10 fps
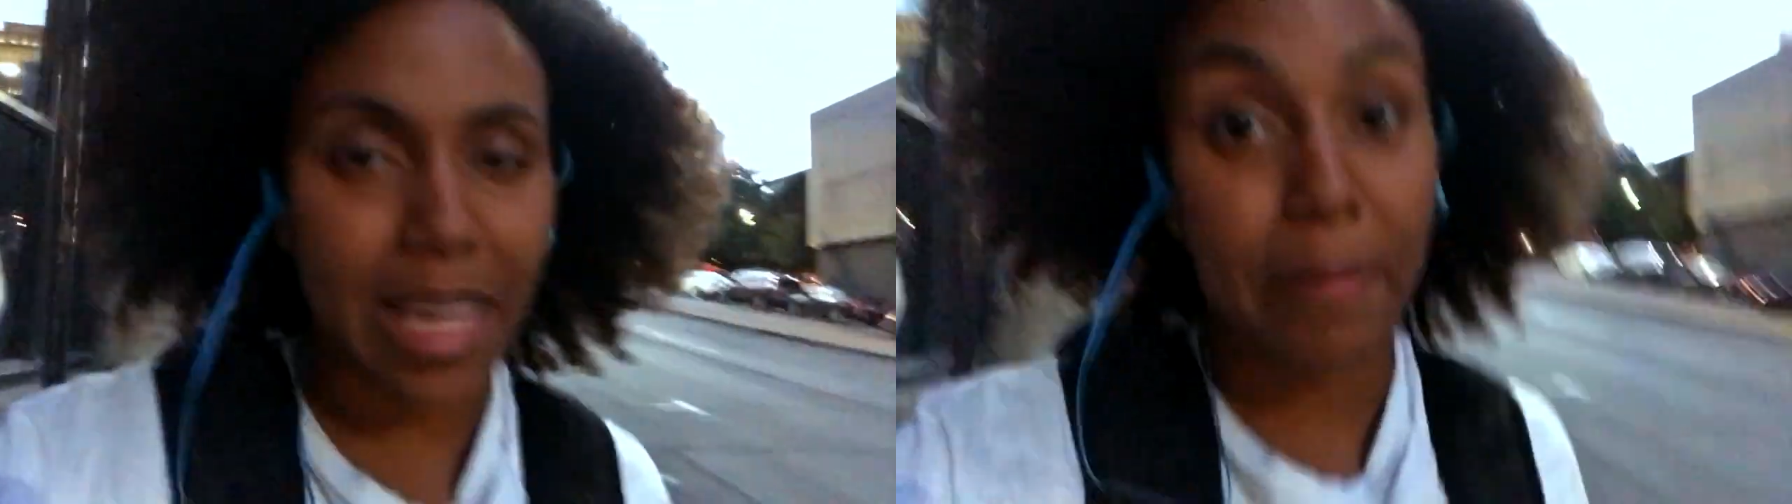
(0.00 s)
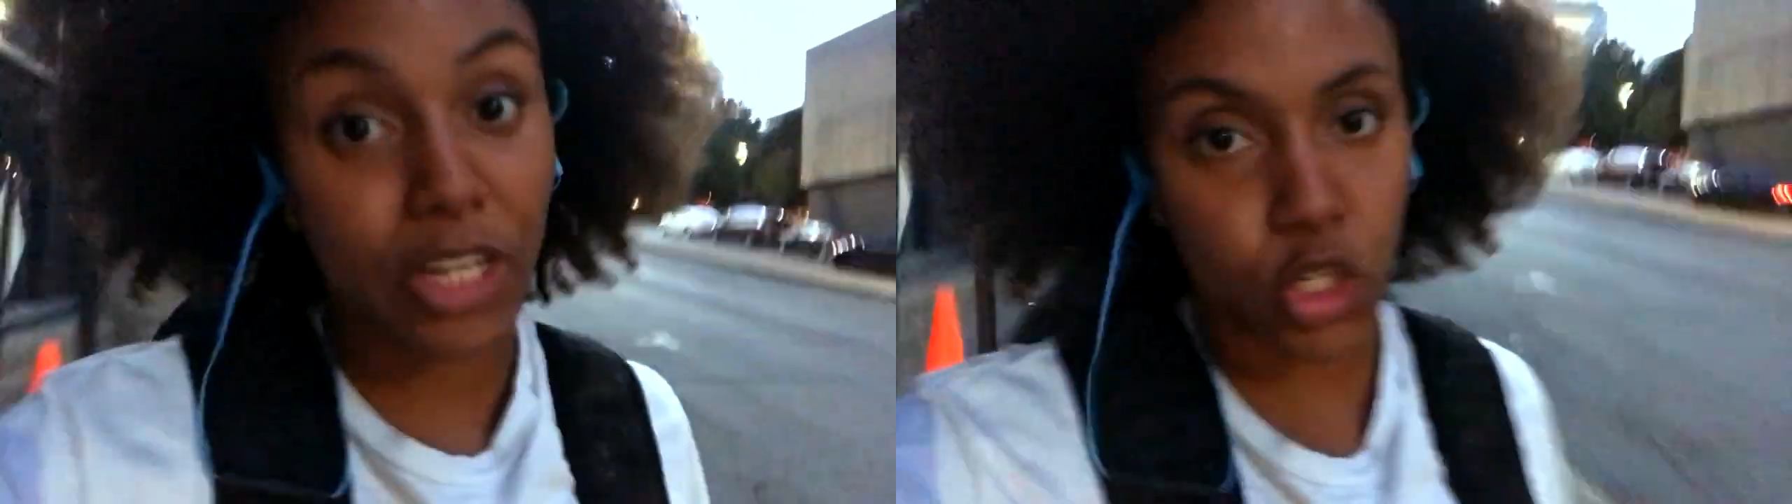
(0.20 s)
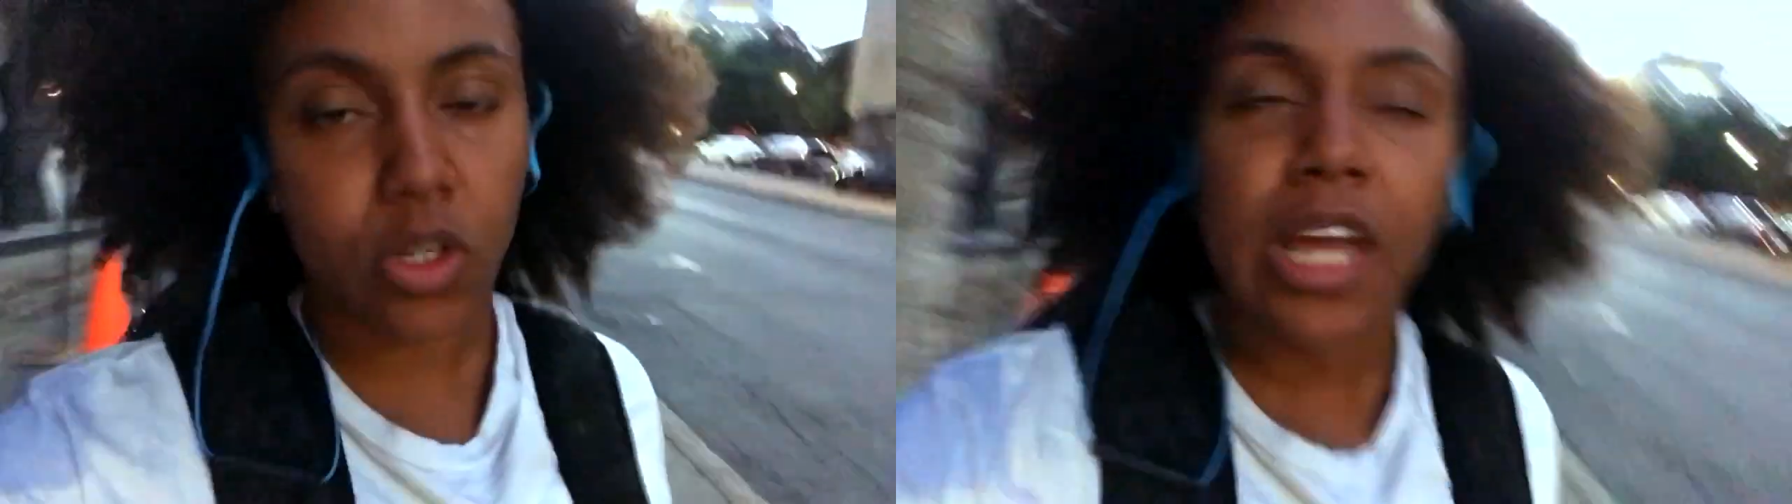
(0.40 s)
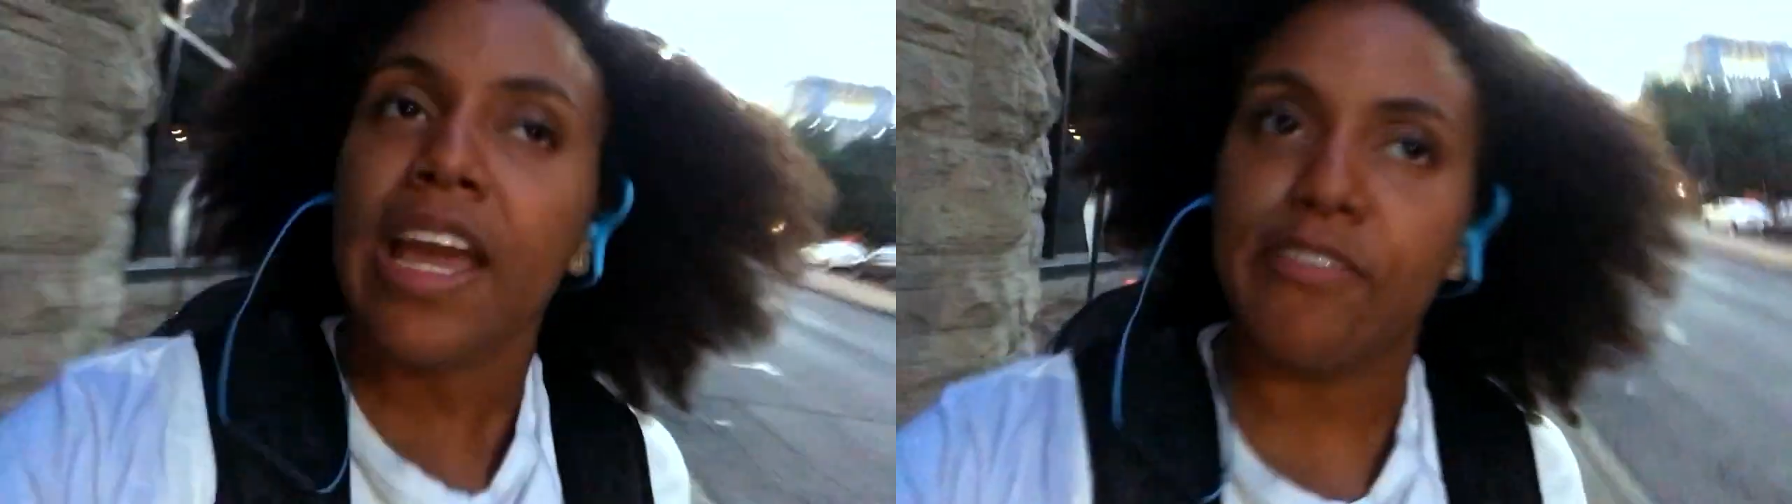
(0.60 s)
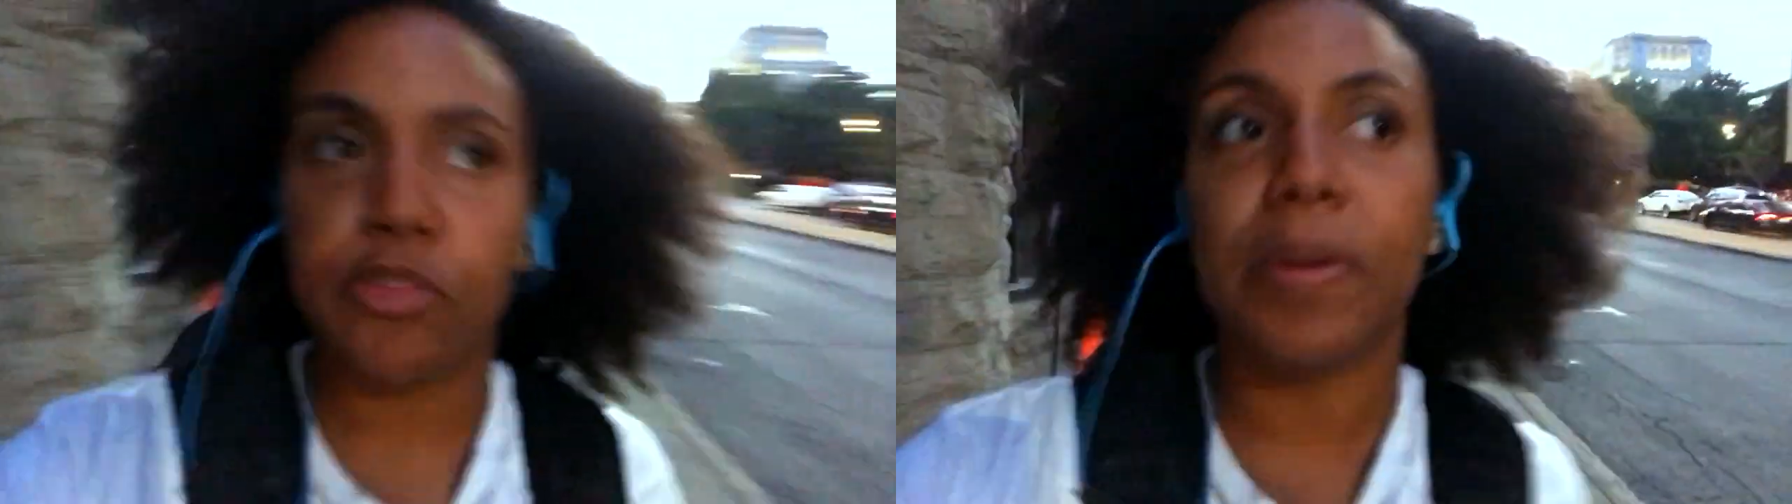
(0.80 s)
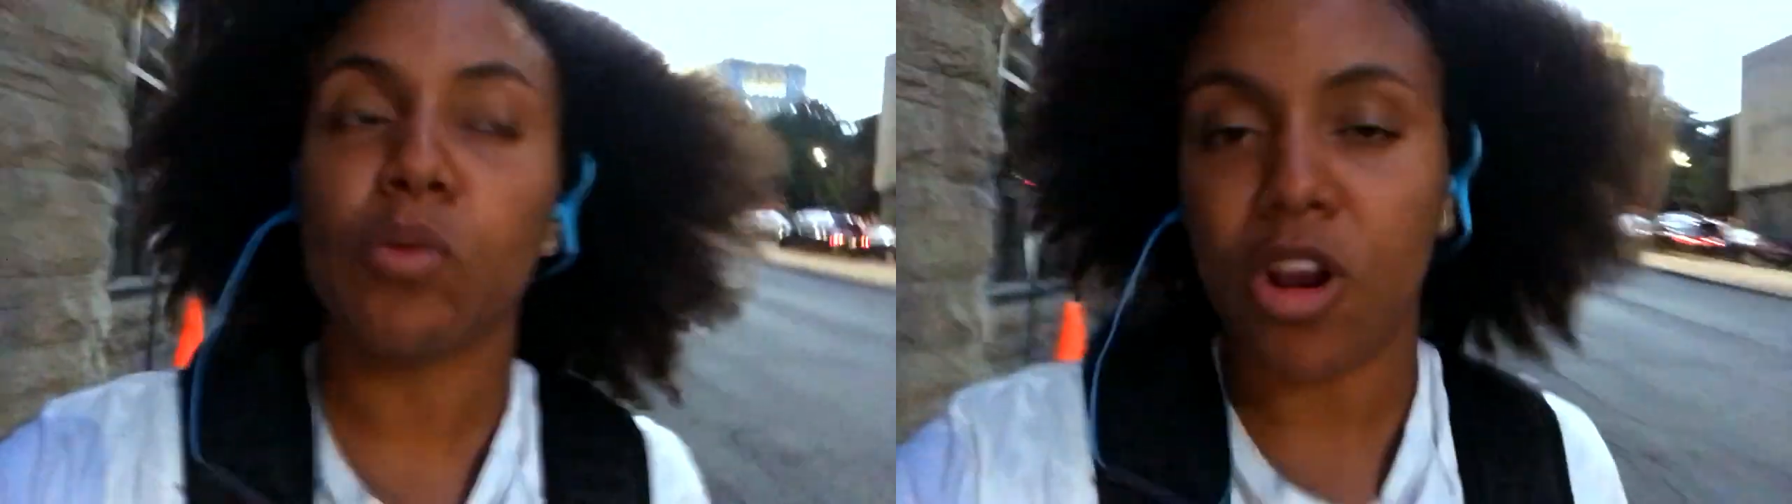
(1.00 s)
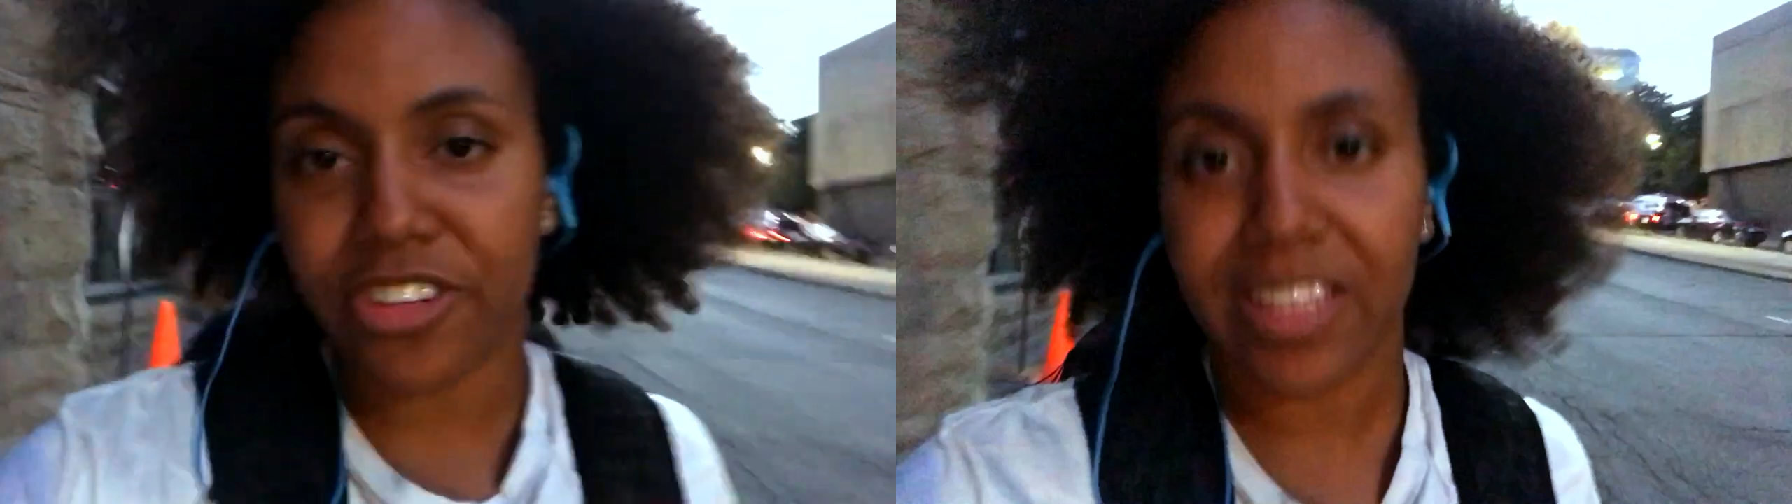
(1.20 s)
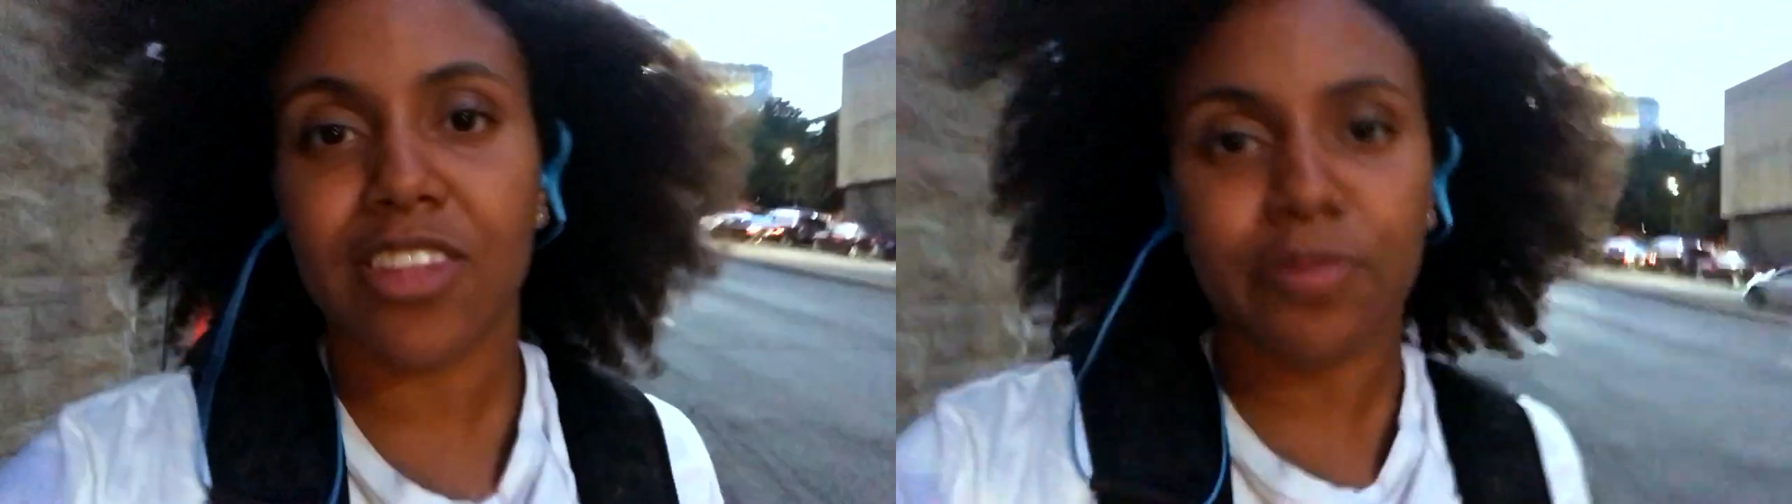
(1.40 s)
I mean, you, if you've been
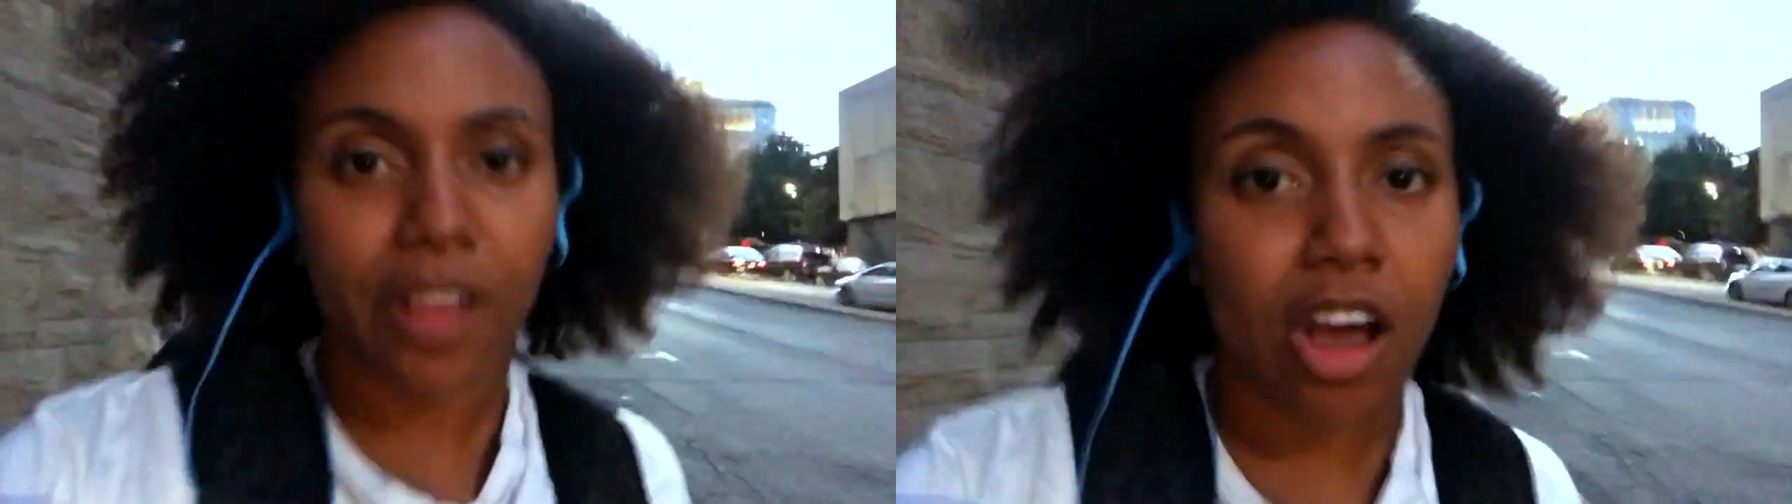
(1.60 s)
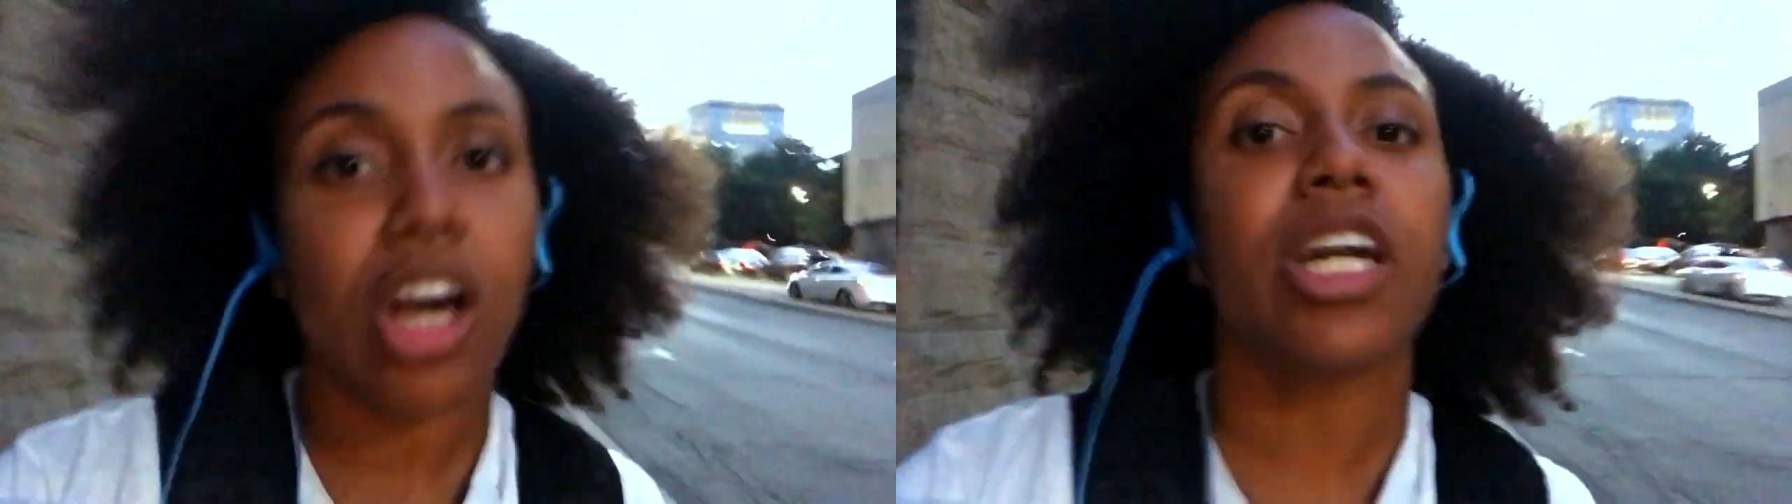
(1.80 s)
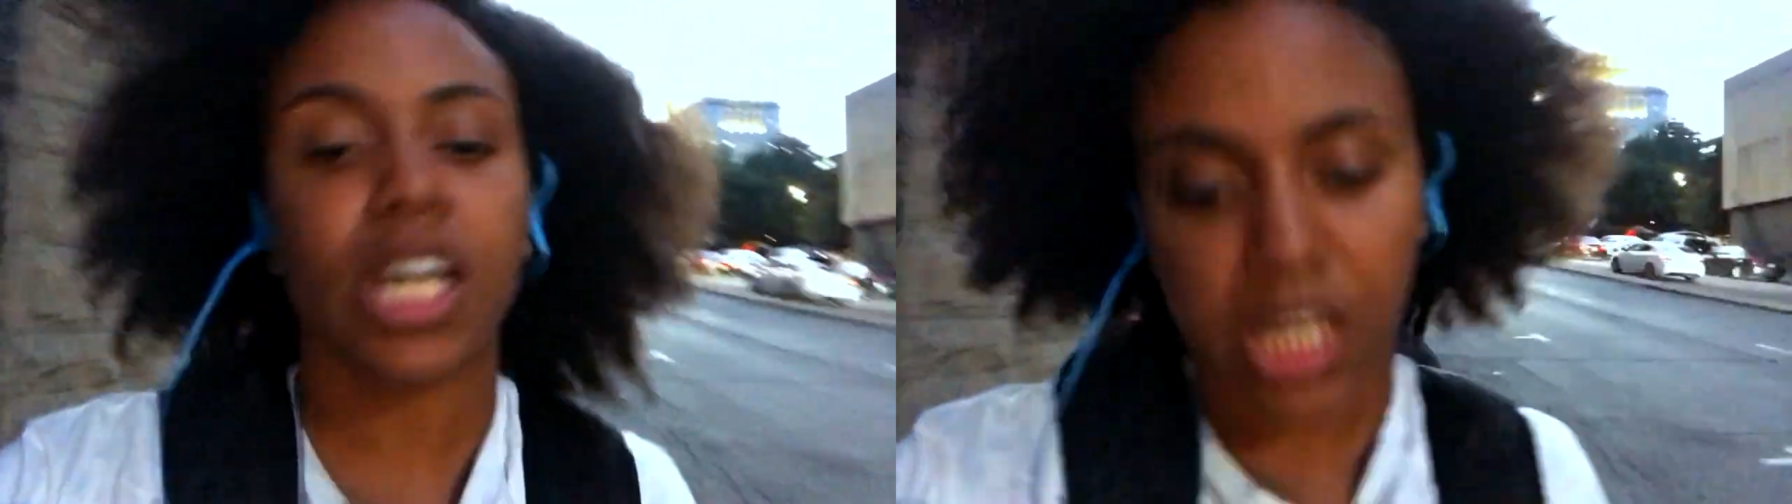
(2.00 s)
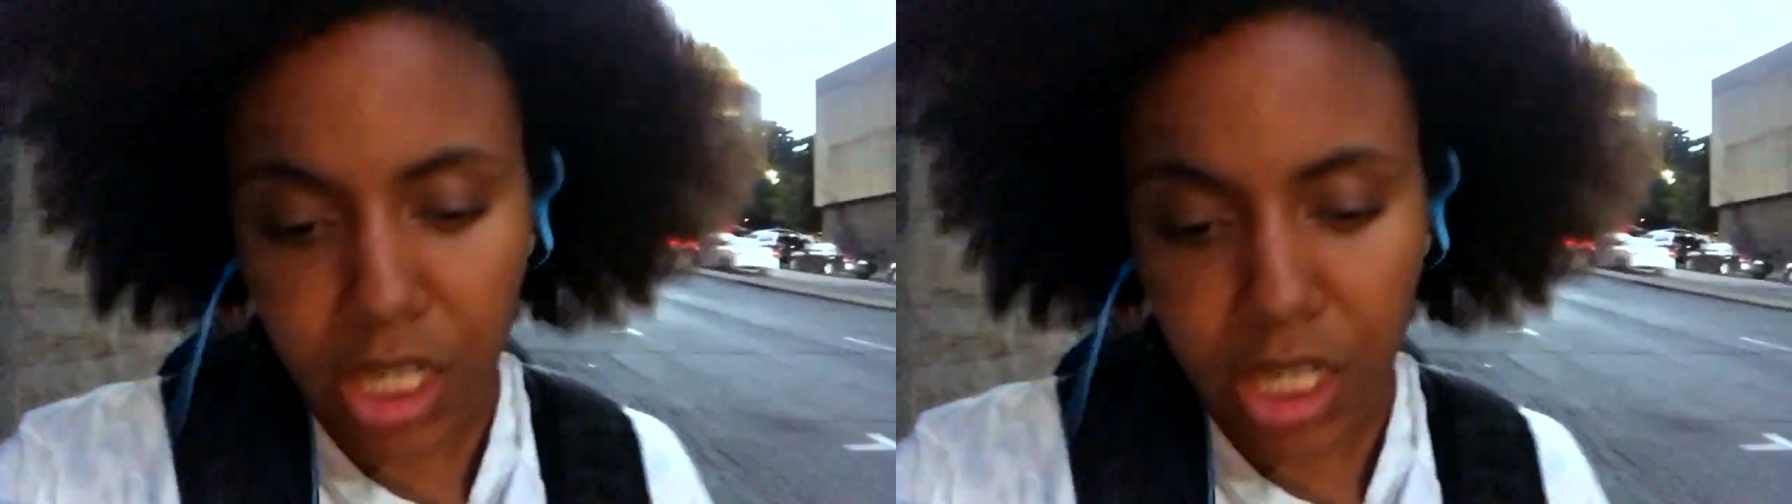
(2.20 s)
watching this vlog,